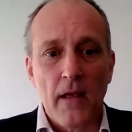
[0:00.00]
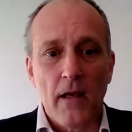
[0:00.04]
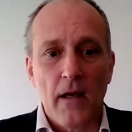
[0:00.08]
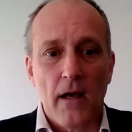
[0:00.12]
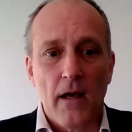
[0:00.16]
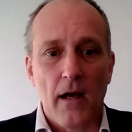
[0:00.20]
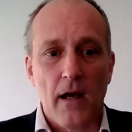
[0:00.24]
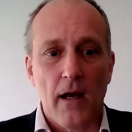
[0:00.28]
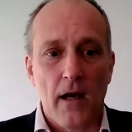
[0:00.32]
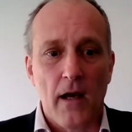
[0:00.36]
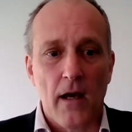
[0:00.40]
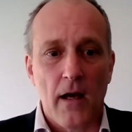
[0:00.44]

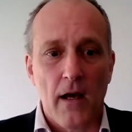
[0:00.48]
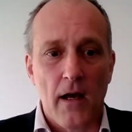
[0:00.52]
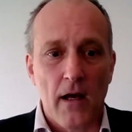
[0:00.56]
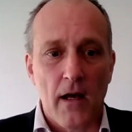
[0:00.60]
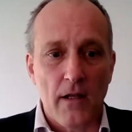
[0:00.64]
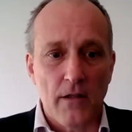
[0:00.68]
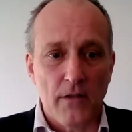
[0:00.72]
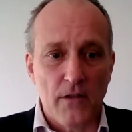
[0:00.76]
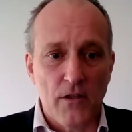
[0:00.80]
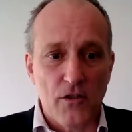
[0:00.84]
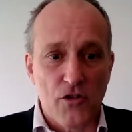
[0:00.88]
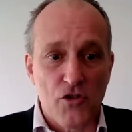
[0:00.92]

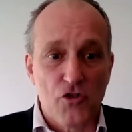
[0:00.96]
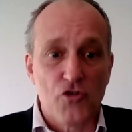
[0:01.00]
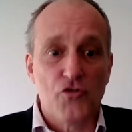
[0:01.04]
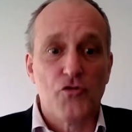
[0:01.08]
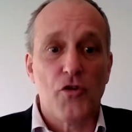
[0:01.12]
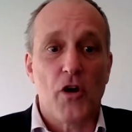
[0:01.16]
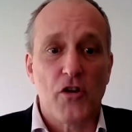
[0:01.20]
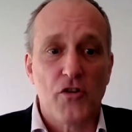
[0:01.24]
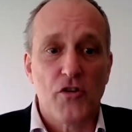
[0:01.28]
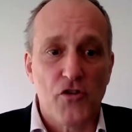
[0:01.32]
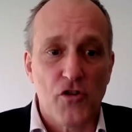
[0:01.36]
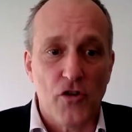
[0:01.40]
the
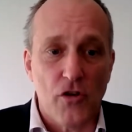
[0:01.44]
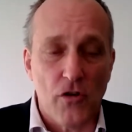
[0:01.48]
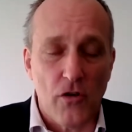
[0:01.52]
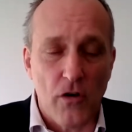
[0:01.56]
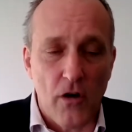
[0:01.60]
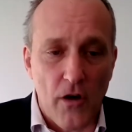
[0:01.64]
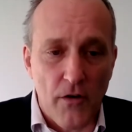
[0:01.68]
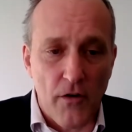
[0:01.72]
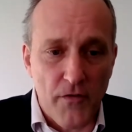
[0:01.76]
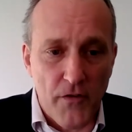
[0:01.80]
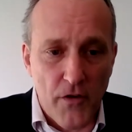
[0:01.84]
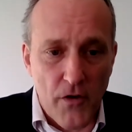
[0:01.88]
structure
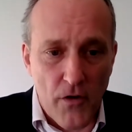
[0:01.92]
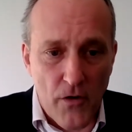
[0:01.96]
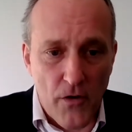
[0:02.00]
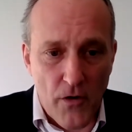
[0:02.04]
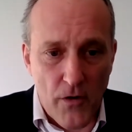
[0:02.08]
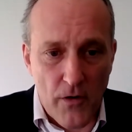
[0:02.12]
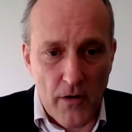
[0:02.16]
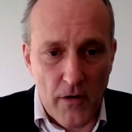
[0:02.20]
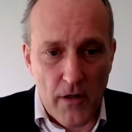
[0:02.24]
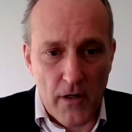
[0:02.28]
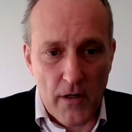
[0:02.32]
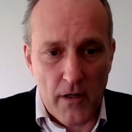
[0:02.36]
of
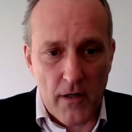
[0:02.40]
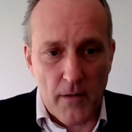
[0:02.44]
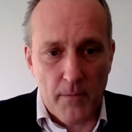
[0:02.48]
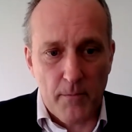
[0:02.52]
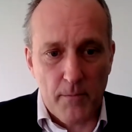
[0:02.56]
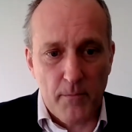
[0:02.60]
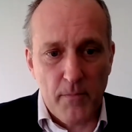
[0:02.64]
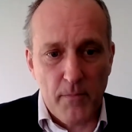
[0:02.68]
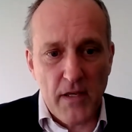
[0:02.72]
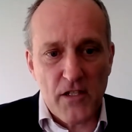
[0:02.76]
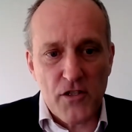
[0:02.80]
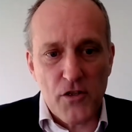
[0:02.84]
your
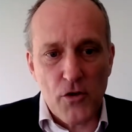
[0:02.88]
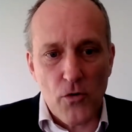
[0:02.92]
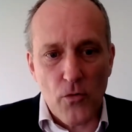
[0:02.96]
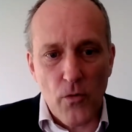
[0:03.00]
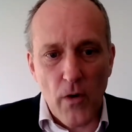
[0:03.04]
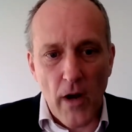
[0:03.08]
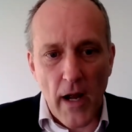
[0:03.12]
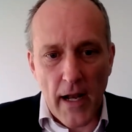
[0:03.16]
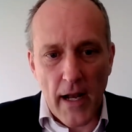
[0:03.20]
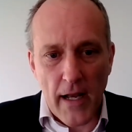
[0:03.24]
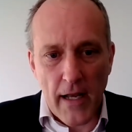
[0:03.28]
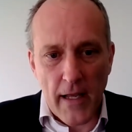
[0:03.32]
piece you're
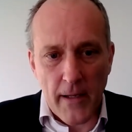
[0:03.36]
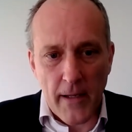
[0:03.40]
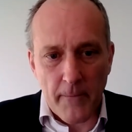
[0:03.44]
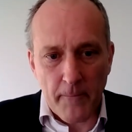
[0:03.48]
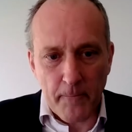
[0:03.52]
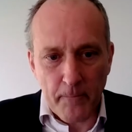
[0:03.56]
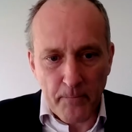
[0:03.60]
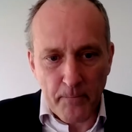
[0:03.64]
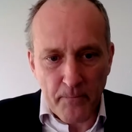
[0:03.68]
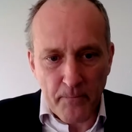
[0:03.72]
writing,